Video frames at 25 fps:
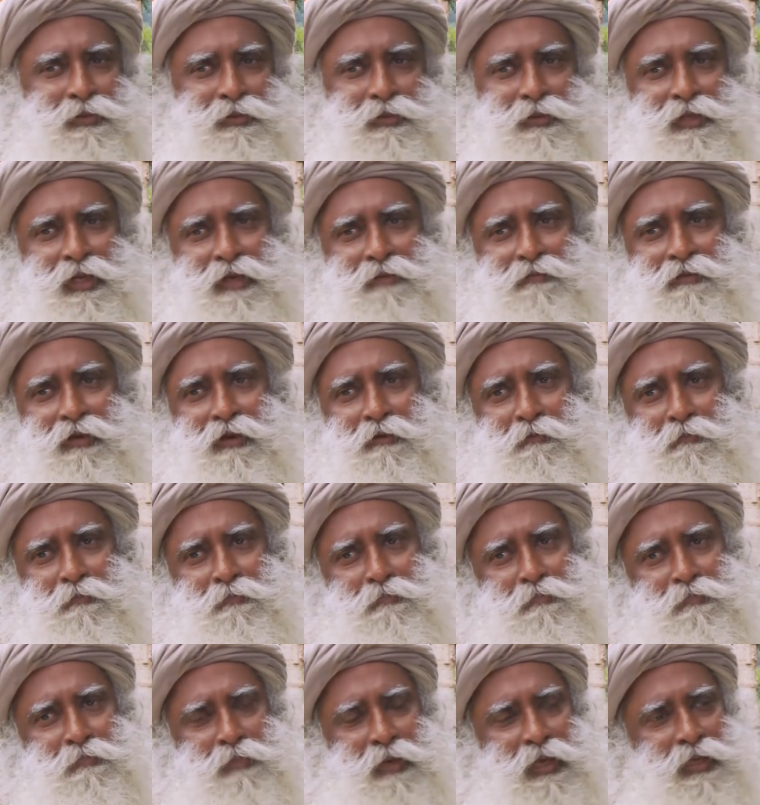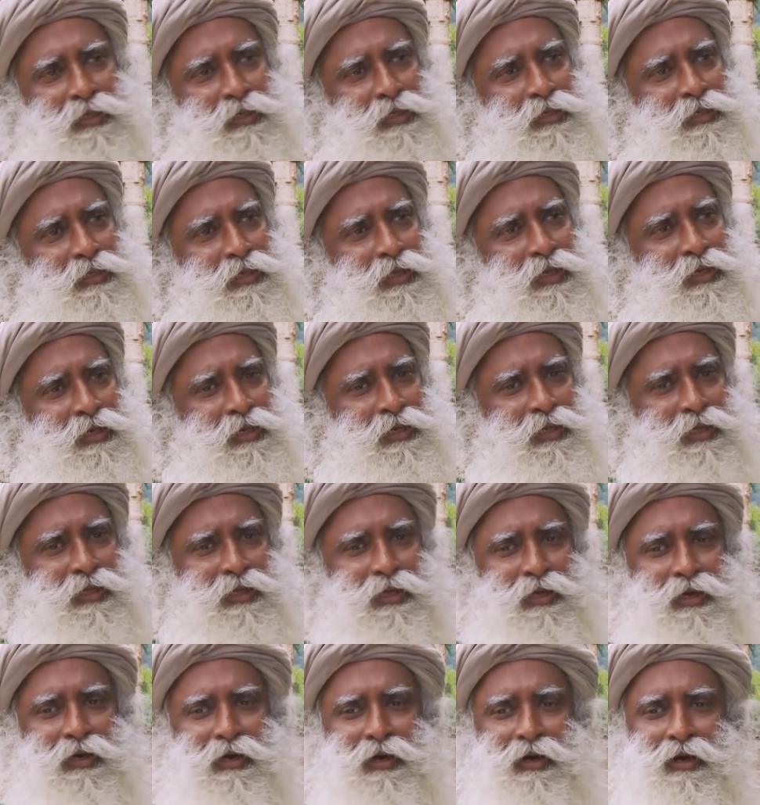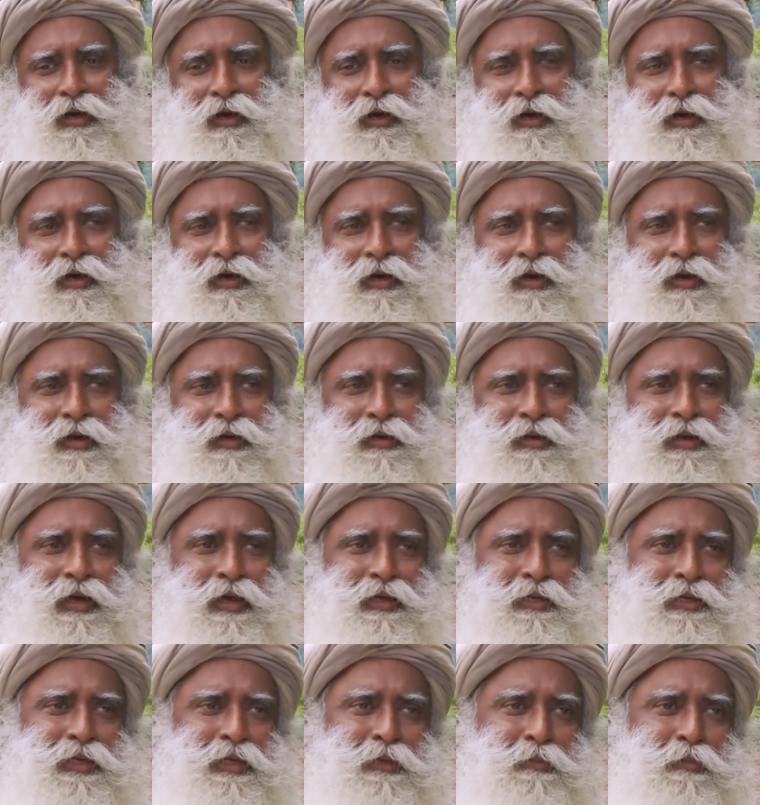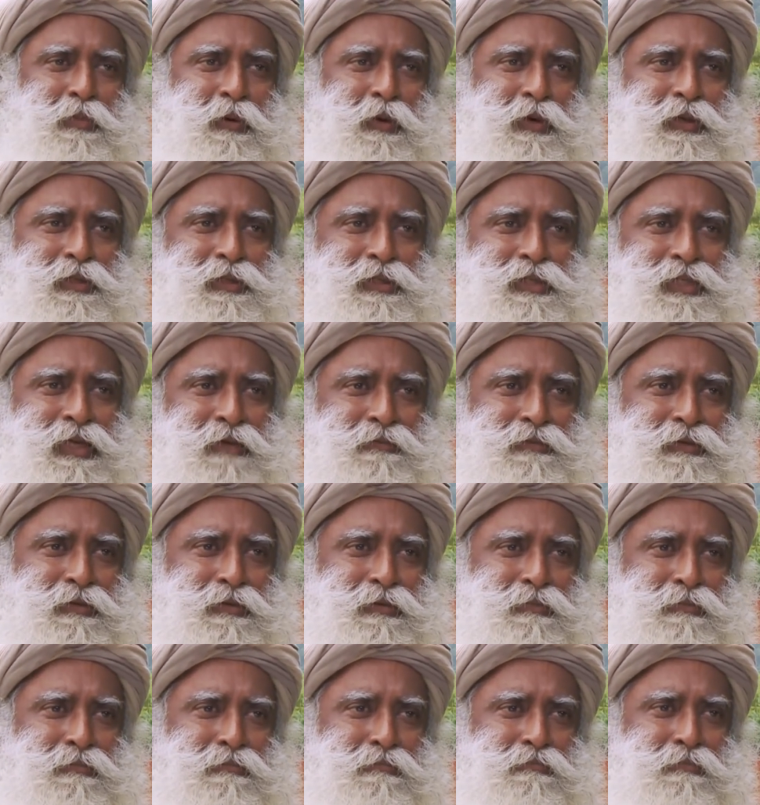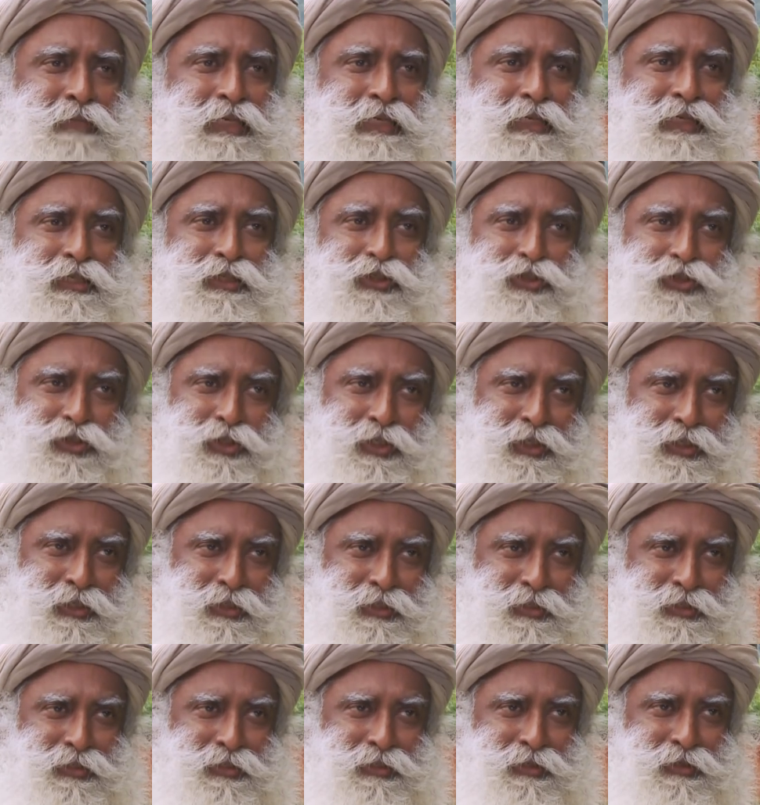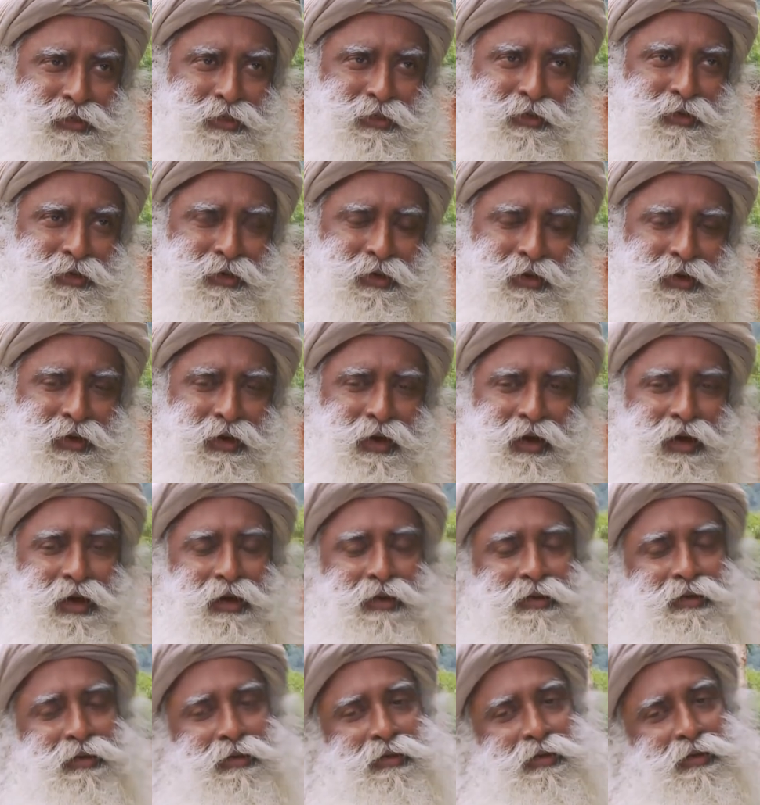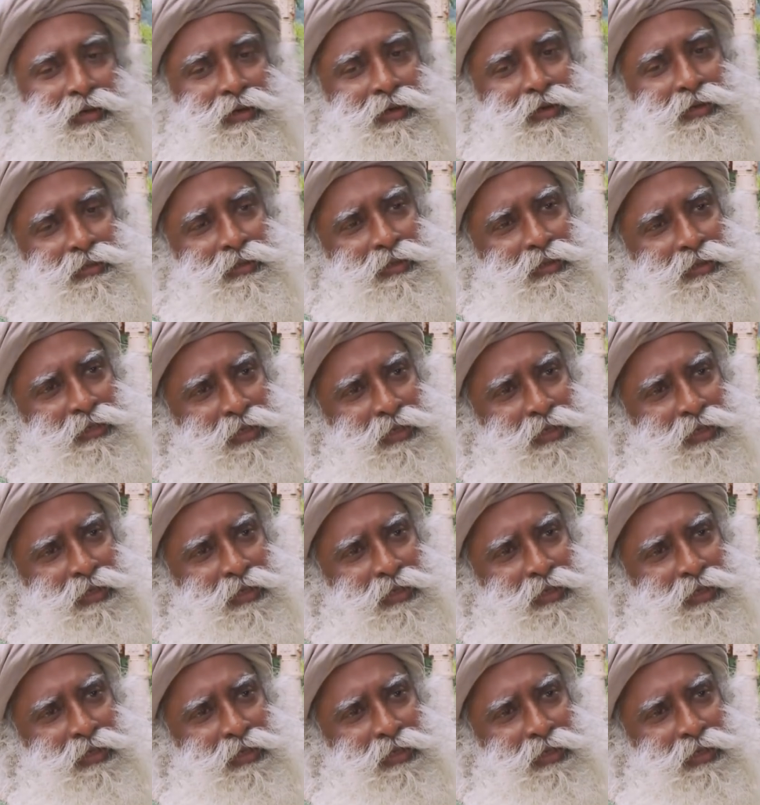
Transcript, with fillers: Today we have planted nearly 19.7 uh, million uh, trees and uh, the